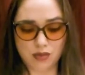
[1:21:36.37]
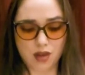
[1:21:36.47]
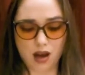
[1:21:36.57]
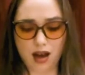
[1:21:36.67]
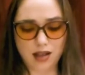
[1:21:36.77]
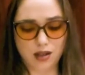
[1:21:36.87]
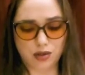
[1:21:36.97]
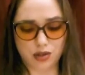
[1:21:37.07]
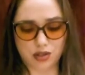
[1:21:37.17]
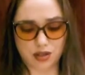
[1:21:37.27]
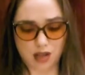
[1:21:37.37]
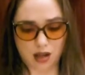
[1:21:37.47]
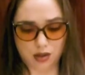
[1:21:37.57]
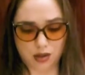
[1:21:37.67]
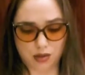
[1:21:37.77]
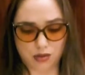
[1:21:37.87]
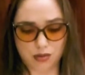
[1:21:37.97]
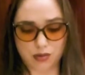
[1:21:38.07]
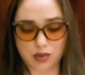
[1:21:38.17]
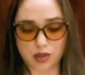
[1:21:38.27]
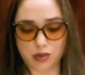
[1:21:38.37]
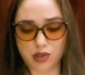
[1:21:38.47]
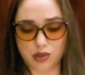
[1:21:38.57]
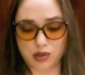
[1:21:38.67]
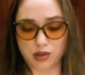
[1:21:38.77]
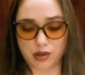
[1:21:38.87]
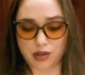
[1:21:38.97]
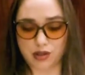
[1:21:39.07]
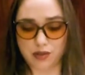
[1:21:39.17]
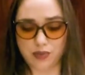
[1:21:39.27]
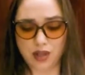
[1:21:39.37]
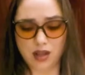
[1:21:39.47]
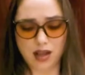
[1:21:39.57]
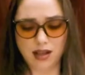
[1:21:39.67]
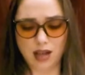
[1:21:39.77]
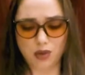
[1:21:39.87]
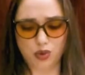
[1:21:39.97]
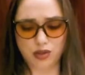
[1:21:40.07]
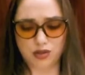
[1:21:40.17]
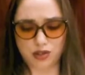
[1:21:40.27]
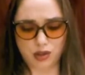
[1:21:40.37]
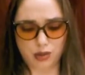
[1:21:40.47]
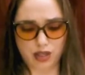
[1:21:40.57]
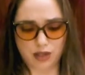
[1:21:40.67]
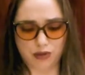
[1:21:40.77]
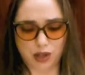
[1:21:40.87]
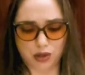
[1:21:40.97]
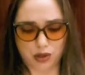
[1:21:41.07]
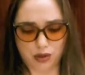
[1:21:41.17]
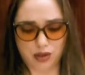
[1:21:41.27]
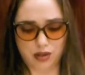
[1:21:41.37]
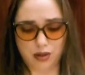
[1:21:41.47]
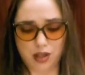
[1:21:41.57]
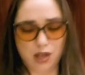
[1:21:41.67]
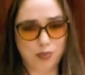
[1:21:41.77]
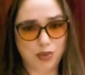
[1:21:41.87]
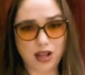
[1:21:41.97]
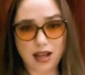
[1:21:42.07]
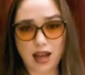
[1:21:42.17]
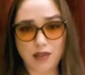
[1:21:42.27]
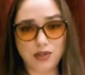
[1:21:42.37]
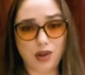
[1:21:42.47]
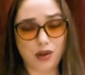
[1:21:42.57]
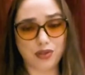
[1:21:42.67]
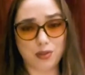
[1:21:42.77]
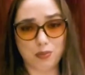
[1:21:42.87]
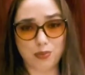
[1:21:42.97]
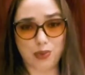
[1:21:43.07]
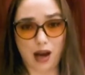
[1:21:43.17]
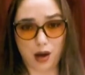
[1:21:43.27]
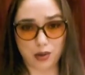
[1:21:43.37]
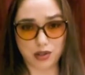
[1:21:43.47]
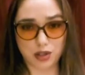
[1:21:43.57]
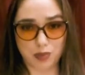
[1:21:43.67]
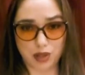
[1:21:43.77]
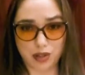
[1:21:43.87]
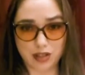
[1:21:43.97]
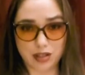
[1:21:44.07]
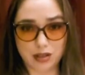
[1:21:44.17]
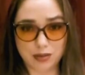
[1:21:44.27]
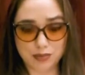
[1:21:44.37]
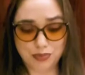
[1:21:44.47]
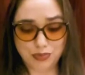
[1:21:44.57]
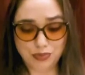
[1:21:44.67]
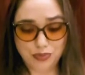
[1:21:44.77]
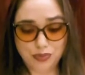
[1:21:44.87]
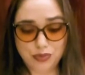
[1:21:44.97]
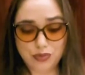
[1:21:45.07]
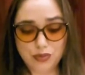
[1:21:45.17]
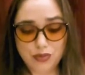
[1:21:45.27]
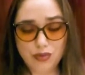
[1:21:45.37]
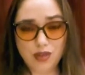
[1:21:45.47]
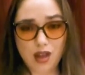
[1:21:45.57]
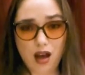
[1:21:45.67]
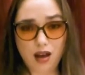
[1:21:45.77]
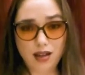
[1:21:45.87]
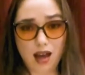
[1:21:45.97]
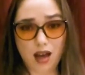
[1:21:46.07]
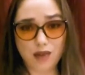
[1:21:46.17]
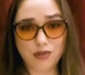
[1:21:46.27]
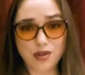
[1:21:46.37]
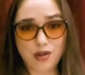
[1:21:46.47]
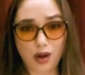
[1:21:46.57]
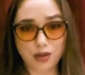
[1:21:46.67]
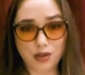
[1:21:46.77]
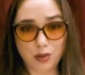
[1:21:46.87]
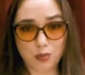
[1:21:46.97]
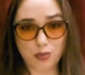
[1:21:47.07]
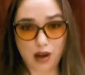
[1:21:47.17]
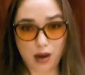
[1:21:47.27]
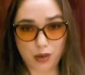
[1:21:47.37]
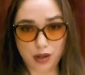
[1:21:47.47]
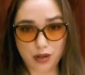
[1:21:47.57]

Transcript: I understand you, Scrooge returned, and I would do it if I could, but I have not the power, spirit. I have not the power.